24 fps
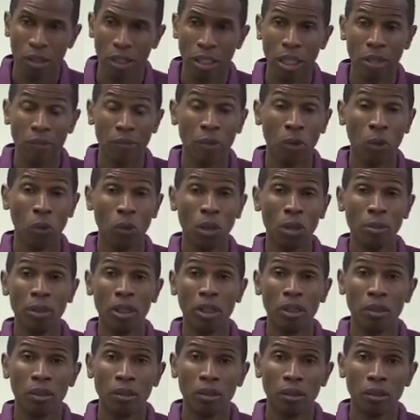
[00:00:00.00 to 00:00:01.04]
and for
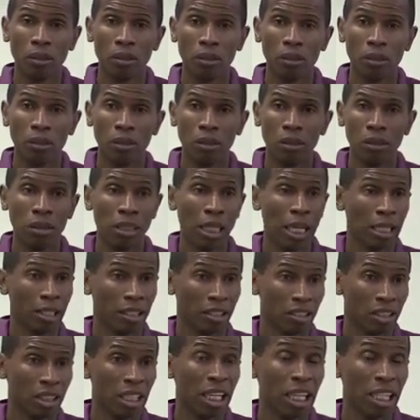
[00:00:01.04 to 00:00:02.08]
women,
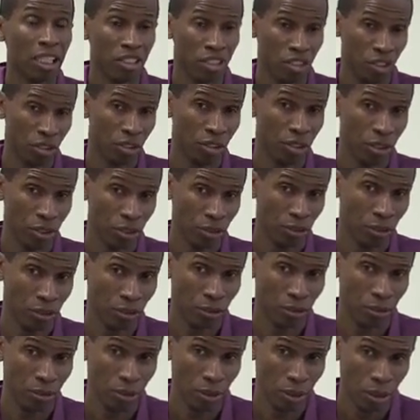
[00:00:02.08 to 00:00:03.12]
goddess
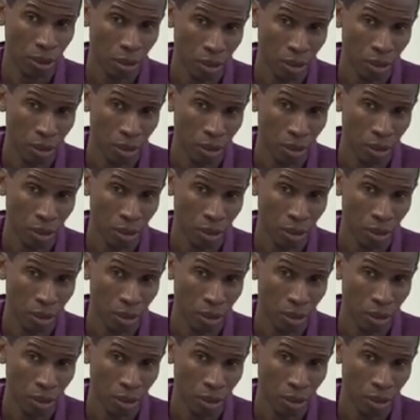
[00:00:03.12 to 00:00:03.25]
consciousness.